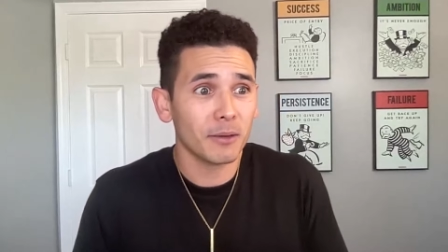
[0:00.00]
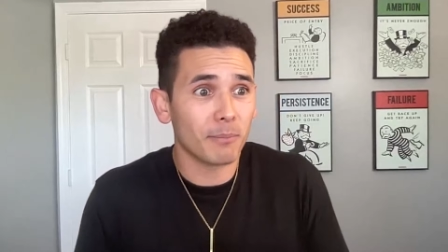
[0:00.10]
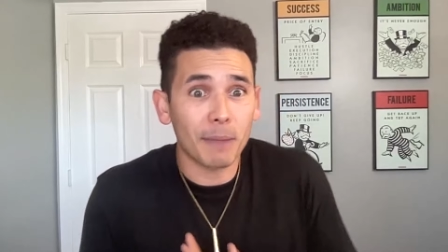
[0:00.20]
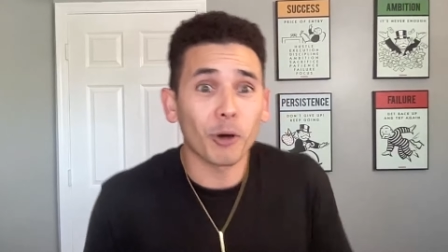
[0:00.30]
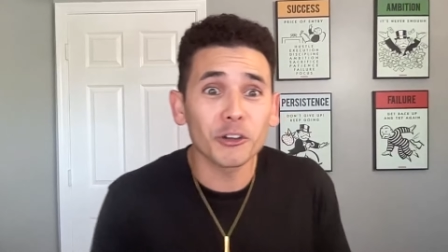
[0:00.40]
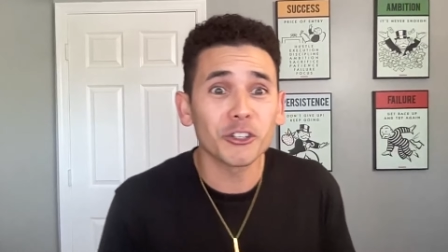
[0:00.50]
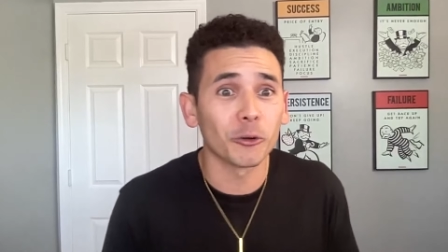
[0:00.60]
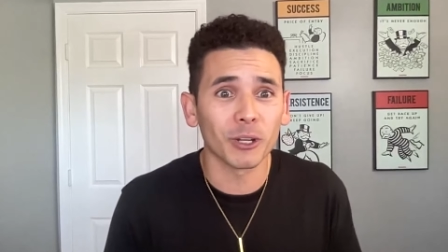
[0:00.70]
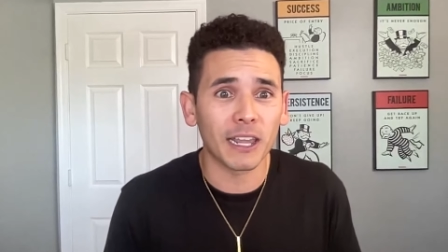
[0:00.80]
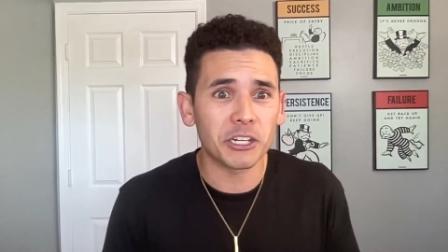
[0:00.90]
my
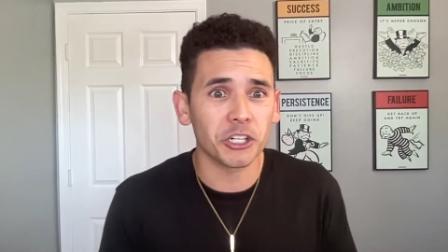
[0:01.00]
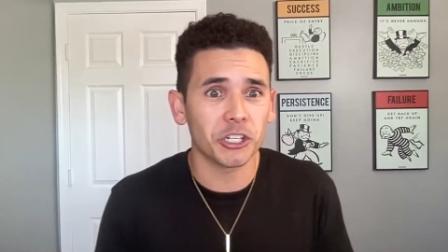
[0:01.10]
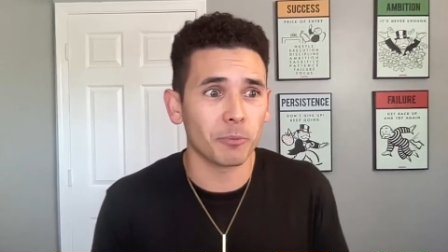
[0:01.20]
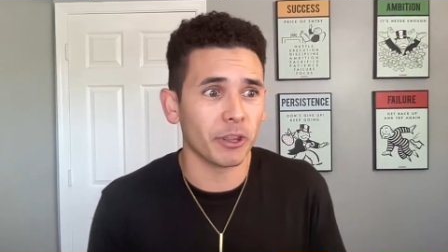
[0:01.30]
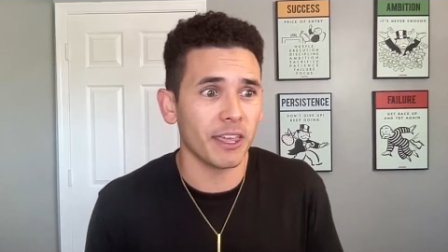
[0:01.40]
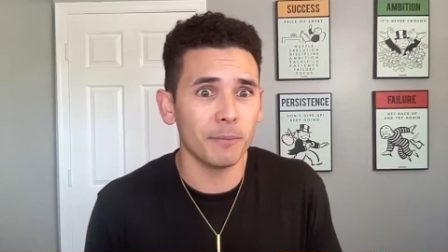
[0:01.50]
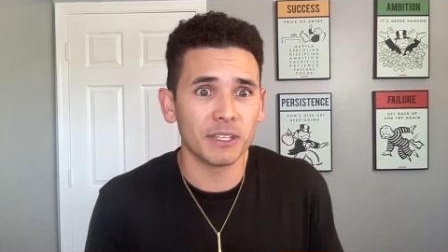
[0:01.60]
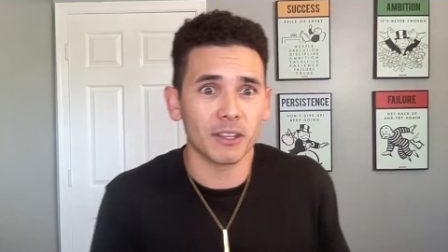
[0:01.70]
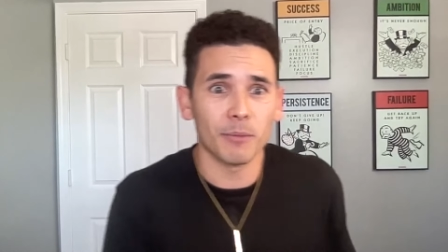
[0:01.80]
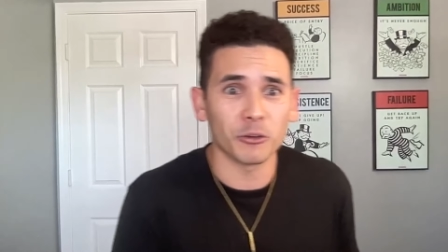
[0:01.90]
personal relationship with him
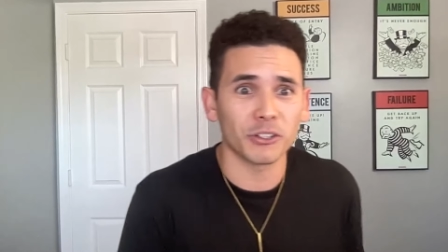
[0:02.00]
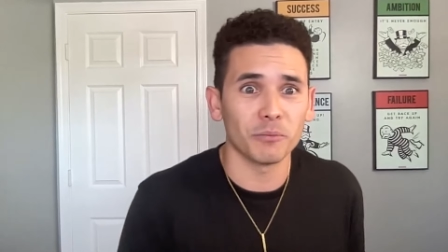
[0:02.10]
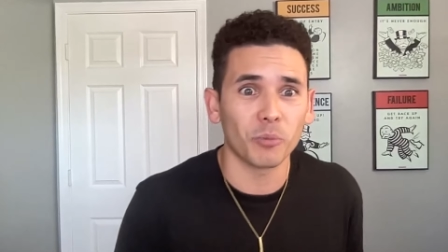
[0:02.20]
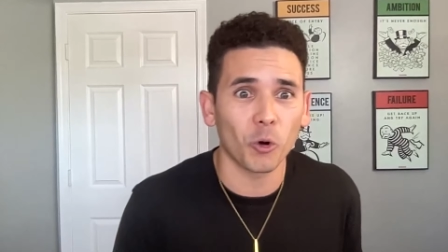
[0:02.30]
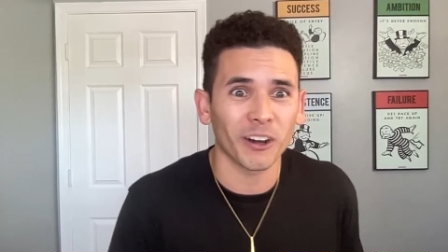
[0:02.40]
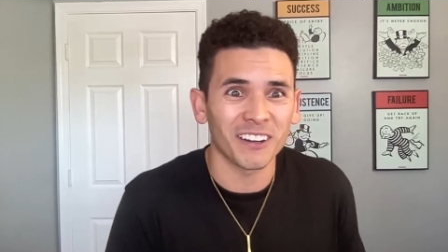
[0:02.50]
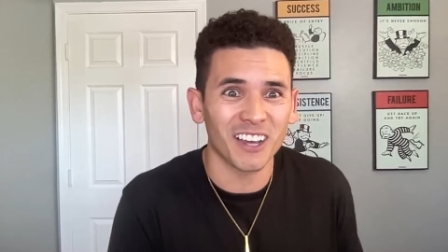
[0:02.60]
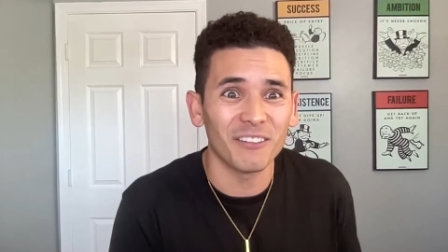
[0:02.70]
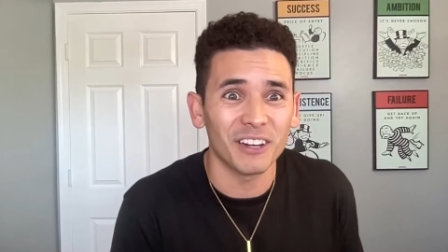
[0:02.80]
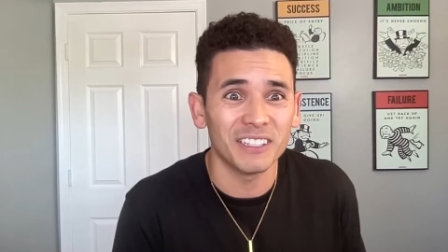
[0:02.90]
is the most important
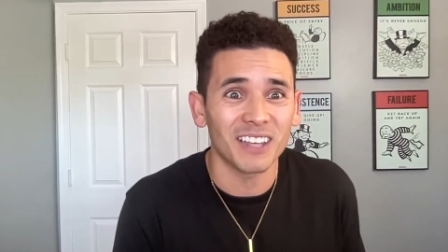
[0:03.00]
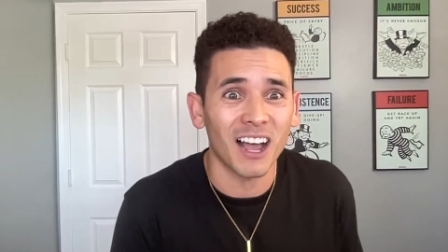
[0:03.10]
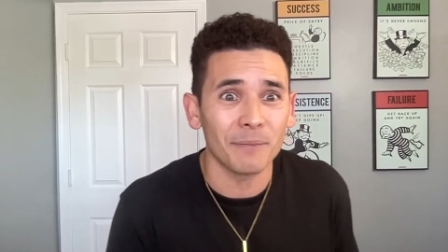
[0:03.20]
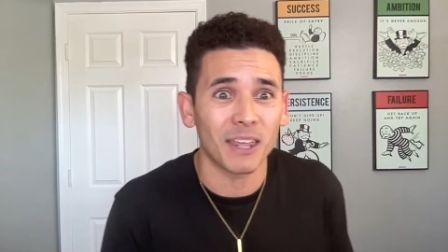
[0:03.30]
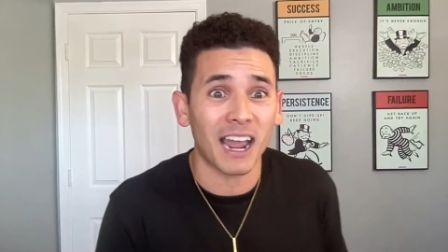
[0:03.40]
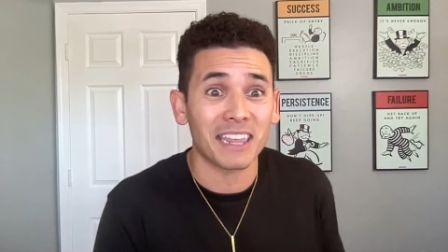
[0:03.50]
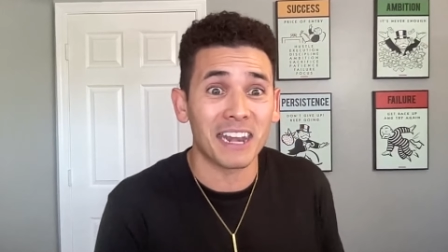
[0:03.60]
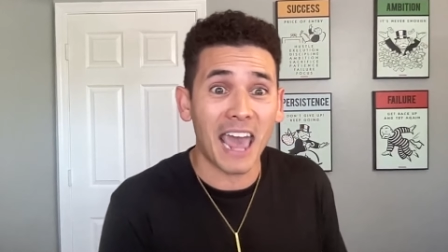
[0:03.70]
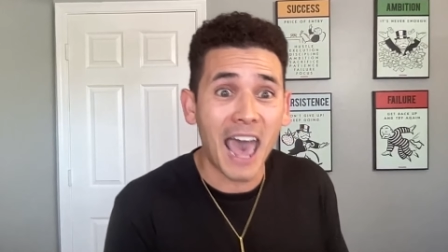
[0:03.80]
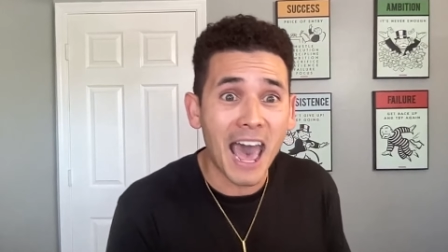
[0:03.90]
coveted time that i
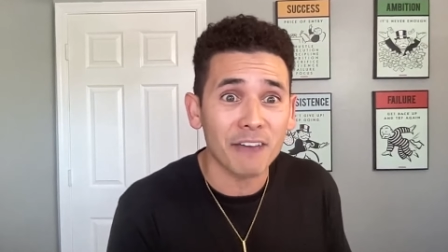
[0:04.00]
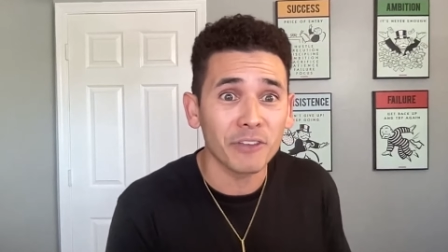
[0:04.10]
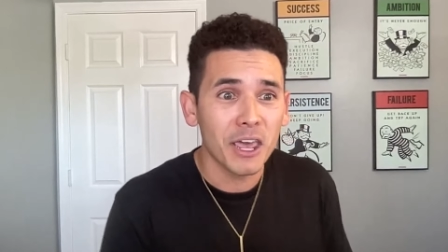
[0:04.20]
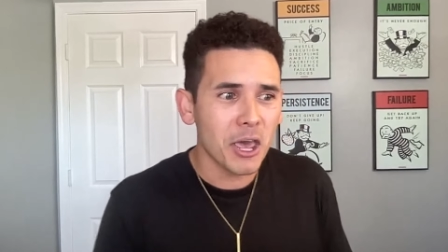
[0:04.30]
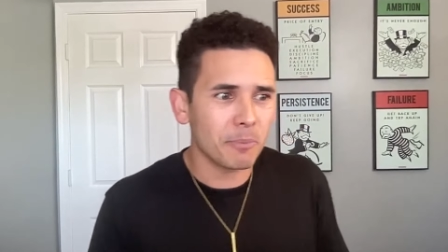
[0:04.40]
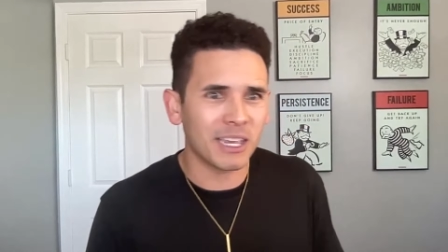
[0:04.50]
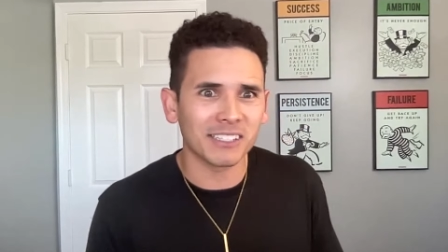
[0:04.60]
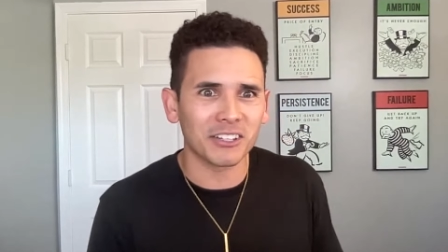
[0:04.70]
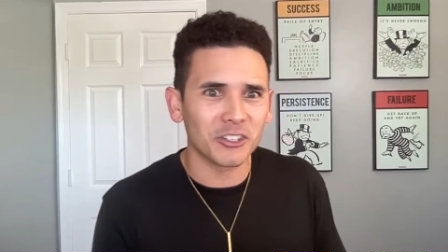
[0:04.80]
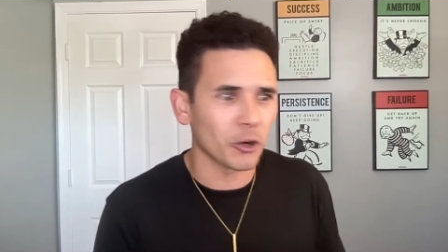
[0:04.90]
can have
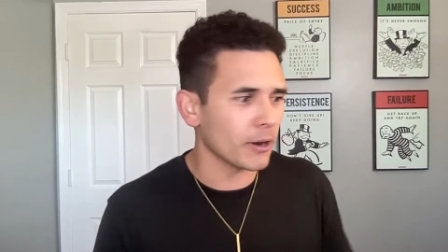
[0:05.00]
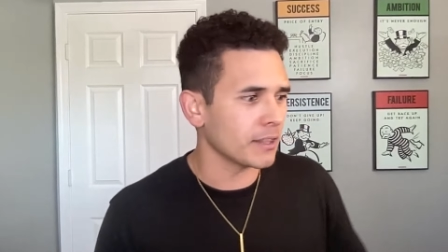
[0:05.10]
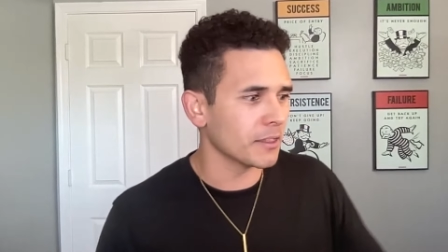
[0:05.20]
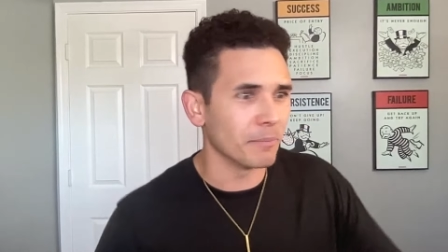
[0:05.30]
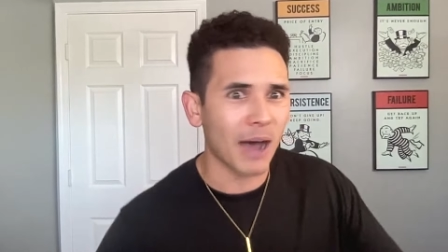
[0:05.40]
because it's during the